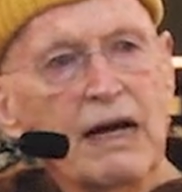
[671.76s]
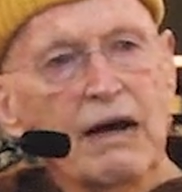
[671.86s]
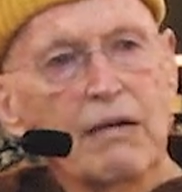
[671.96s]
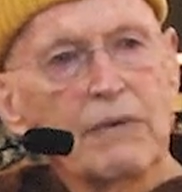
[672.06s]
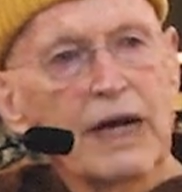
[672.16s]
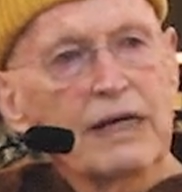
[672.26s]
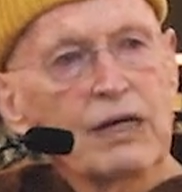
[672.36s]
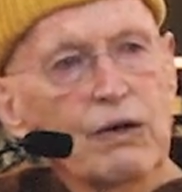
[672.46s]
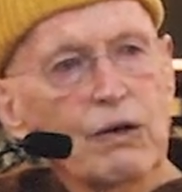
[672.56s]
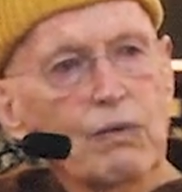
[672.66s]
a man
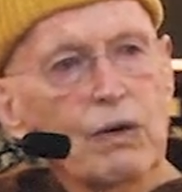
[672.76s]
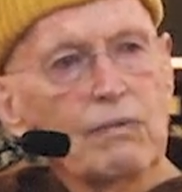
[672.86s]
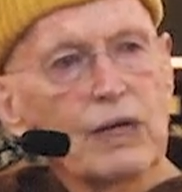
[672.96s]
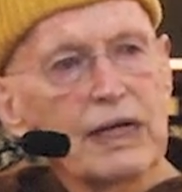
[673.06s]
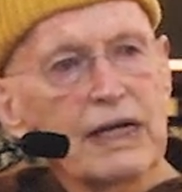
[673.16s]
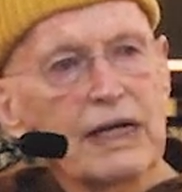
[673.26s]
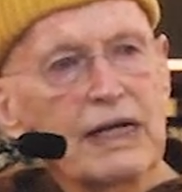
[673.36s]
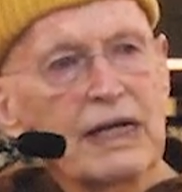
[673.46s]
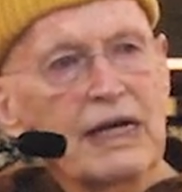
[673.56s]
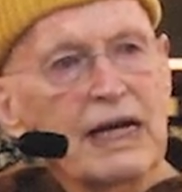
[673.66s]
or a
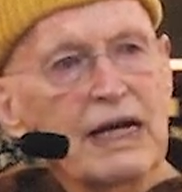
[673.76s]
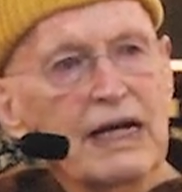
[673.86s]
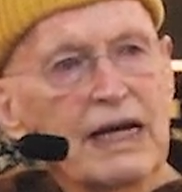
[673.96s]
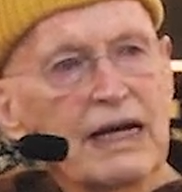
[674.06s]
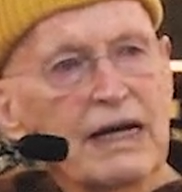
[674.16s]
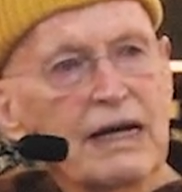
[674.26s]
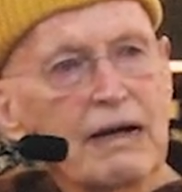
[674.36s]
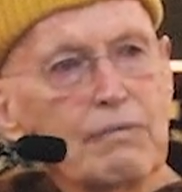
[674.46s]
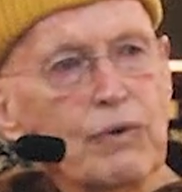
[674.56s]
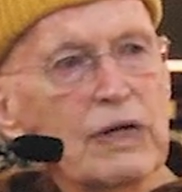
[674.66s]
woman,
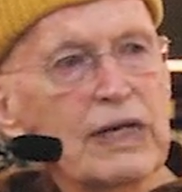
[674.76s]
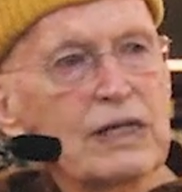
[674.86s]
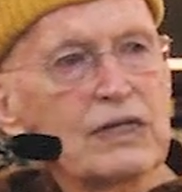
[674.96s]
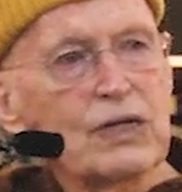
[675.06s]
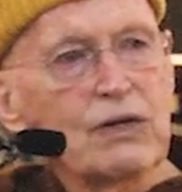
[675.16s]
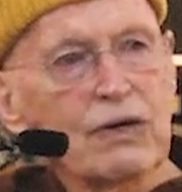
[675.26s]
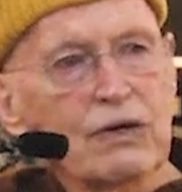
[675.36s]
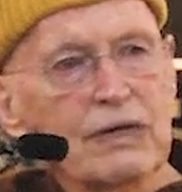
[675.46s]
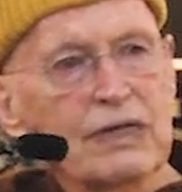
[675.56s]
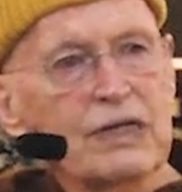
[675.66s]
a Buddhist or a
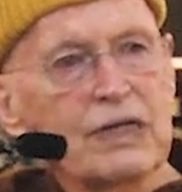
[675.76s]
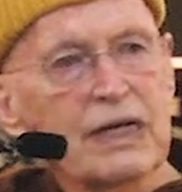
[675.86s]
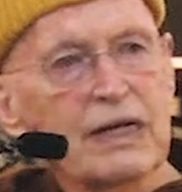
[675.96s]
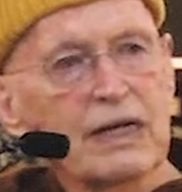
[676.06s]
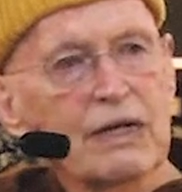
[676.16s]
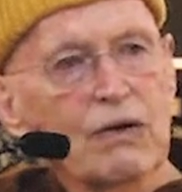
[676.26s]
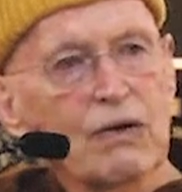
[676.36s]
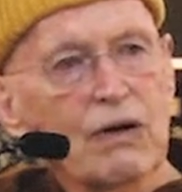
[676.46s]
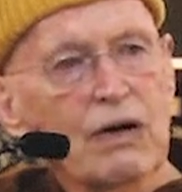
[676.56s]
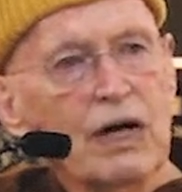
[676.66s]
Christian,
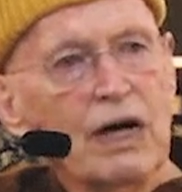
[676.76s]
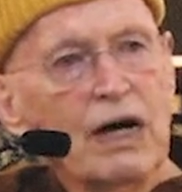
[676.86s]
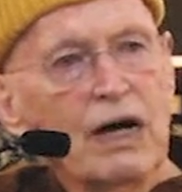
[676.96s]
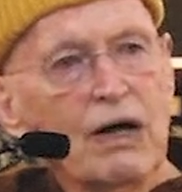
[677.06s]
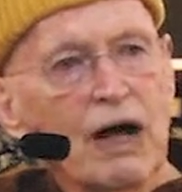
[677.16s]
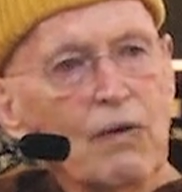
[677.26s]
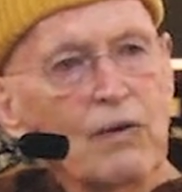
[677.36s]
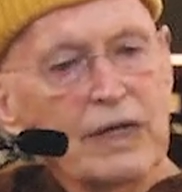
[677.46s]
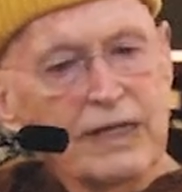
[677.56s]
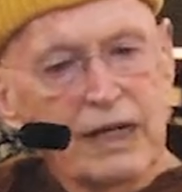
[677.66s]
or how
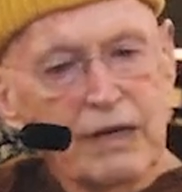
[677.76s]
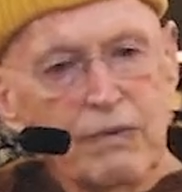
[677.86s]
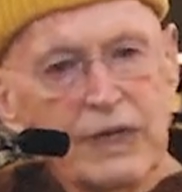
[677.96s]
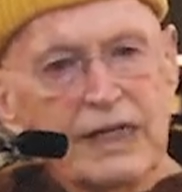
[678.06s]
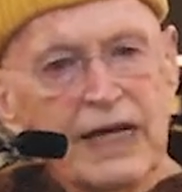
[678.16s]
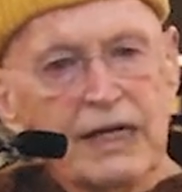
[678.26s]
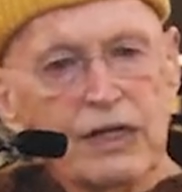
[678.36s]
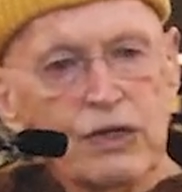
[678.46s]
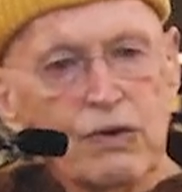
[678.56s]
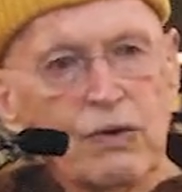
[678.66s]
we
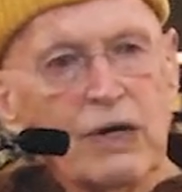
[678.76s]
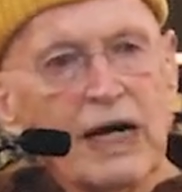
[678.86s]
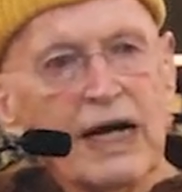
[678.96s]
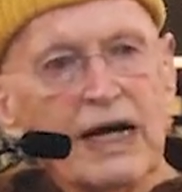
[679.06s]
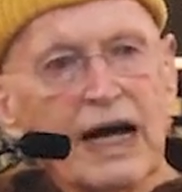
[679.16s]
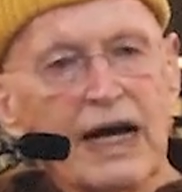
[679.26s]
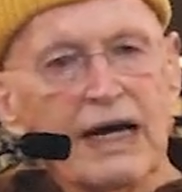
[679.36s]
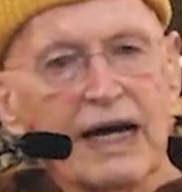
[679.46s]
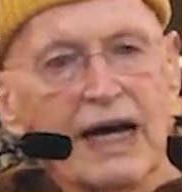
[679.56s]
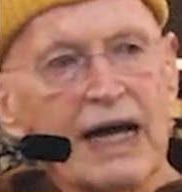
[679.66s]
tend to
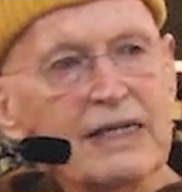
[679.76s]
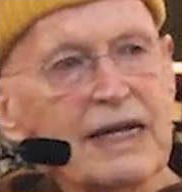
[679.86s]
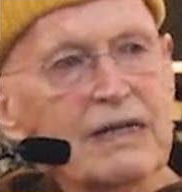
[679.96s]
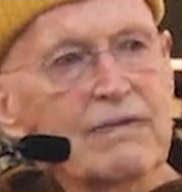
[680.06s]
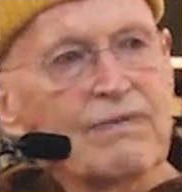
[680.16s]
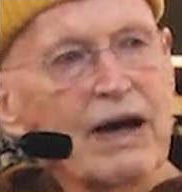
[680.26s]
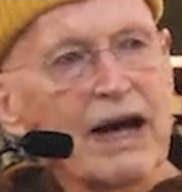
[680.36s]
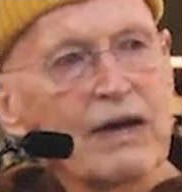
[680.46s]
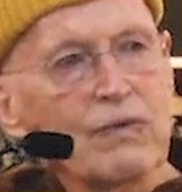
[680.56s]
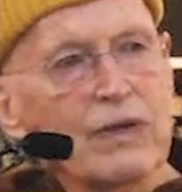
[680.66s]

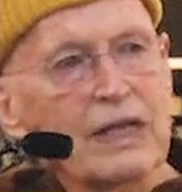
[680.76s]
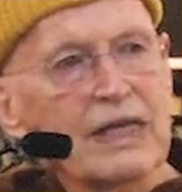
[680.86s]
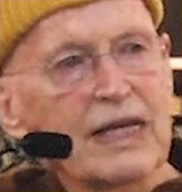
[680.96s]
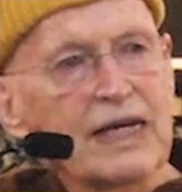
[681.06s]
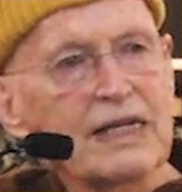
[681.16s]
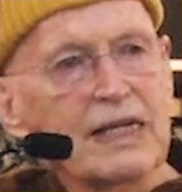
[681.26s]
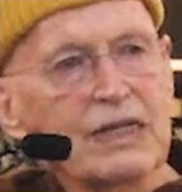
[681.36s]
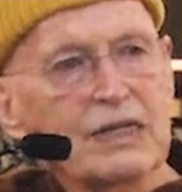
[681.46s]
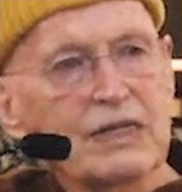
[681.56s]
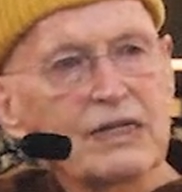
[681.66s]
identify with
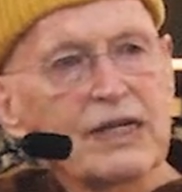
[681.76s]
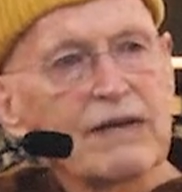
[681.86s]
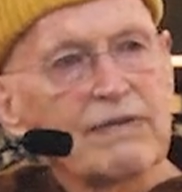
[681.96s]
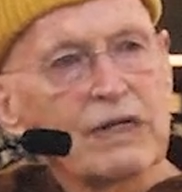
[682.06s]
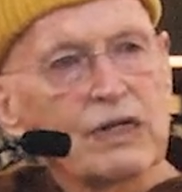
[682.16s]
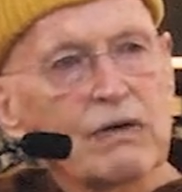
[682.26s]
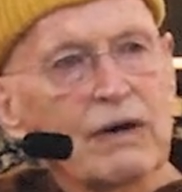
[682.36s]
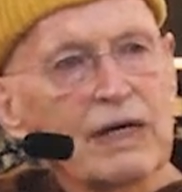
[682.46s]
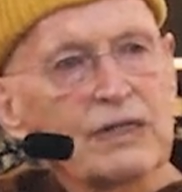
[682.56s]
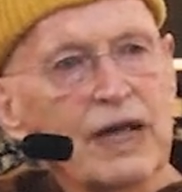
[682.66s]
conditions given to
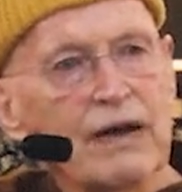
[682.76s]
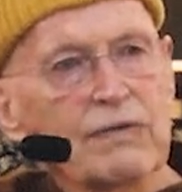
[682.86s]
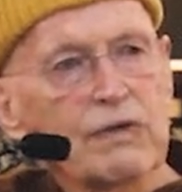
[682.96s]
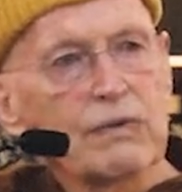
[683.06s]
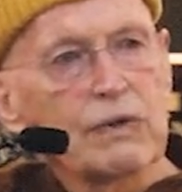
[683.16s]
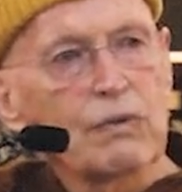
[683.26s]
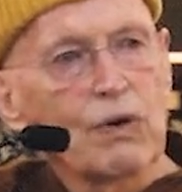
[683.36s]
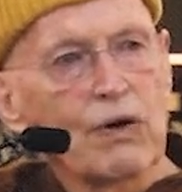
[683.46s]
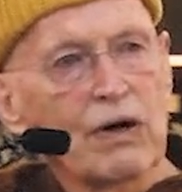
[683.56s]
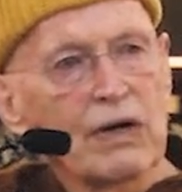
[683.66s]
us after we're
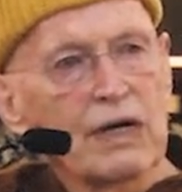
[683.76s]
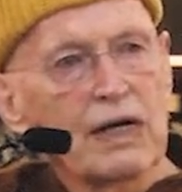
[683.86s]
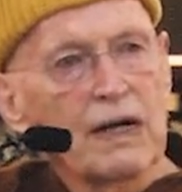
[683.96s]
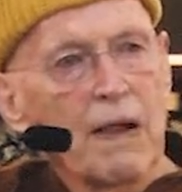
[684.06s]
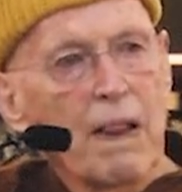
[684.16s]
born.